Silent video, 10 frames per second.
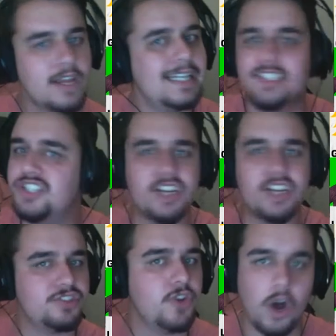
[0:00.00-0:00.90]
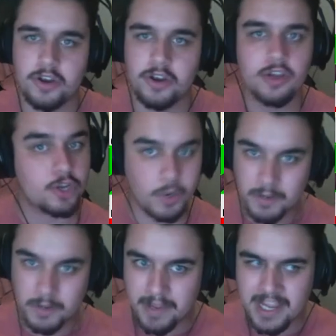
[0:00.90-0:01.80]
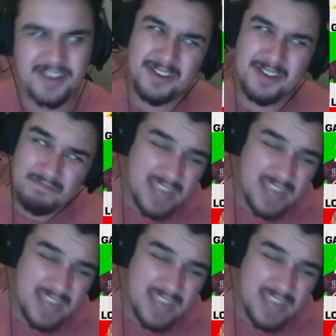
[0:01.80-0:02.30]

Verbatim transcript: It's just not. Could it be?